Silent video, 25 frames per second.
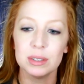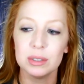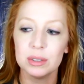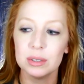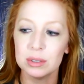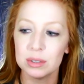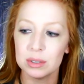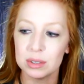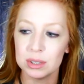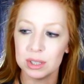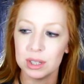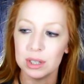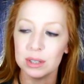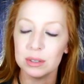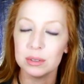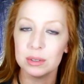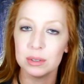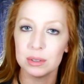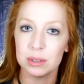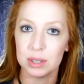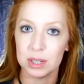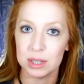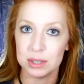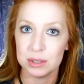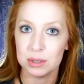the
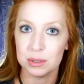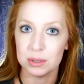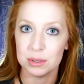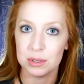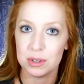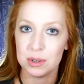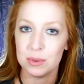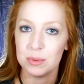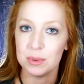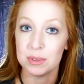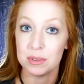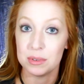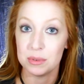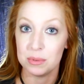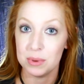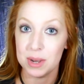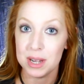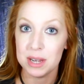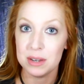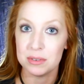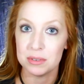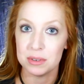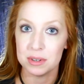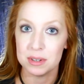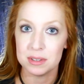other girl I told you was a
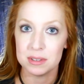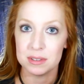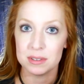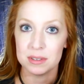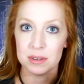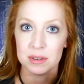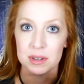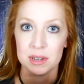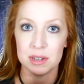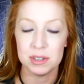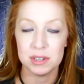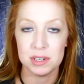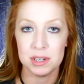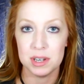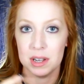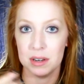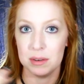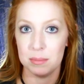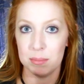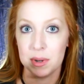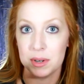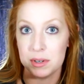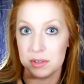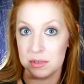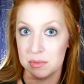waitress, and
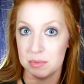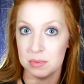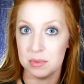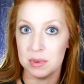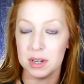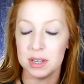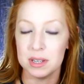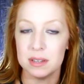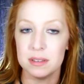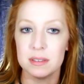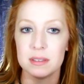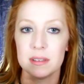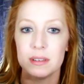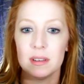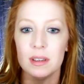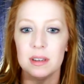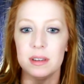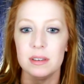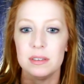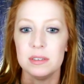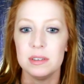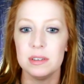she had a bunch of ones,